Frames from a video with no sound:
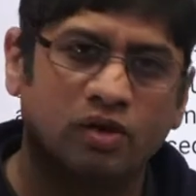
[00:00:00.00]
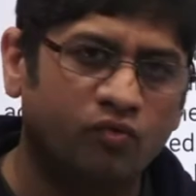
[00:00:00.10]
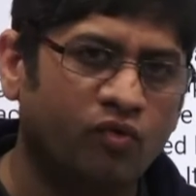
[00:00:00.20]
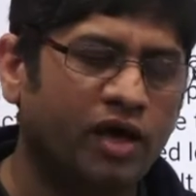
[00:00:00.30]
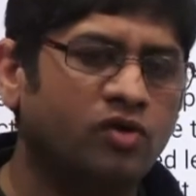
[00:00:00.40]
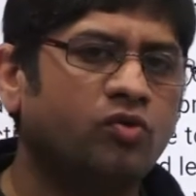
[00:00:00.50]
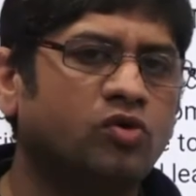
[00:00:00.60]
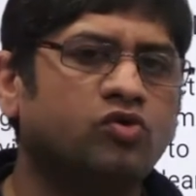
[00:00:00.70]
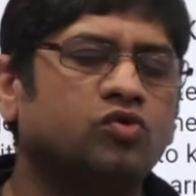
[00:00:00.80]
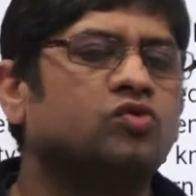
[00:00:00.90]
why you
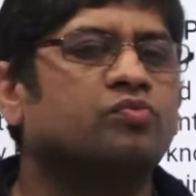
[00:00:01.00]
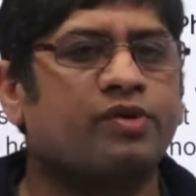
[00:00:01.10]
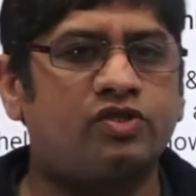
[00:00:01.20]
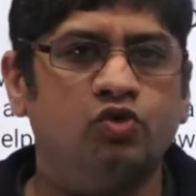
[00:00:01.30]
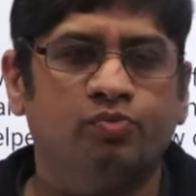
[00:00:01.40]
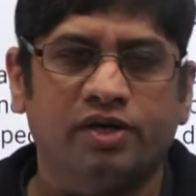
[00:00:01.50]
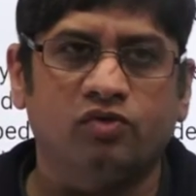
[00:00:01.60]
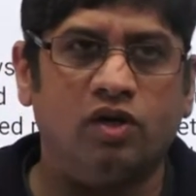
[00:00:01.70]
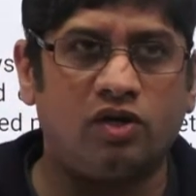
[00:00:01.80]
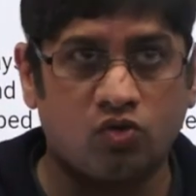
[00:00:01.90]
want to pursue
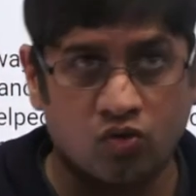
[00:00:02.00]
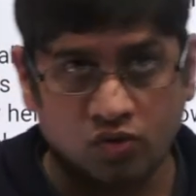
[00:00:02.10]
particular